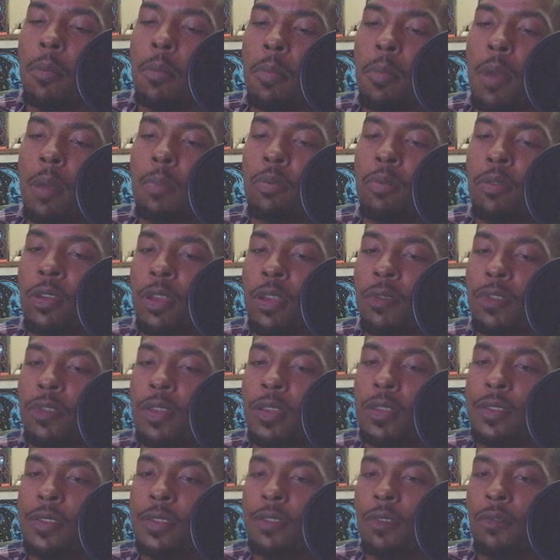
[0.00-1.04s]
a
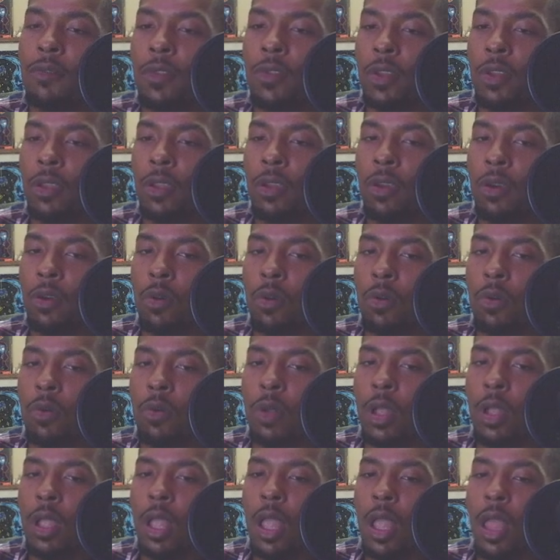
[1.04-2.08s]
previous video,
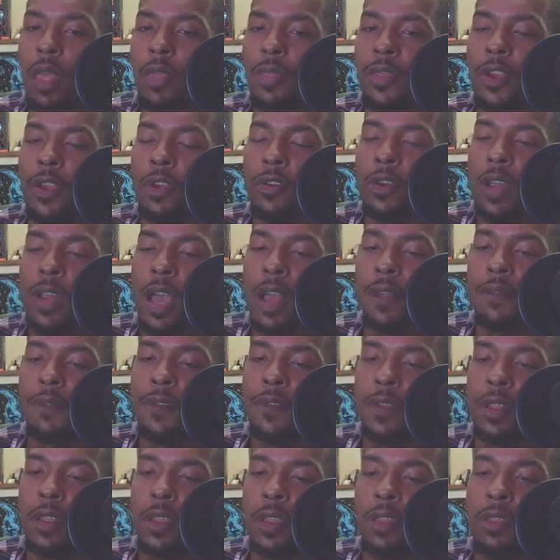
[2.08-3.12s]
they're not
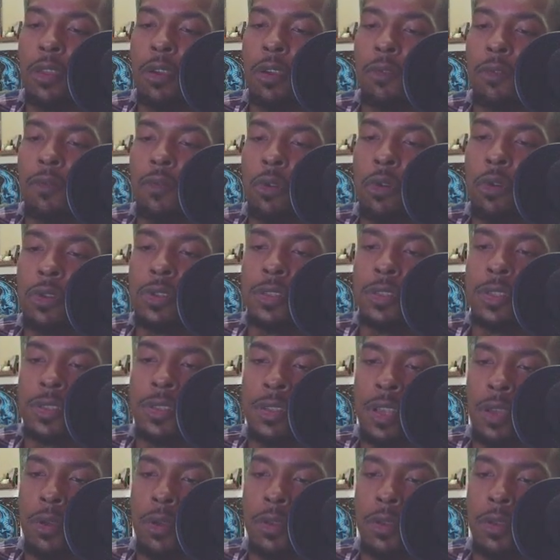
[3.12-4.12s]
feeling their full self.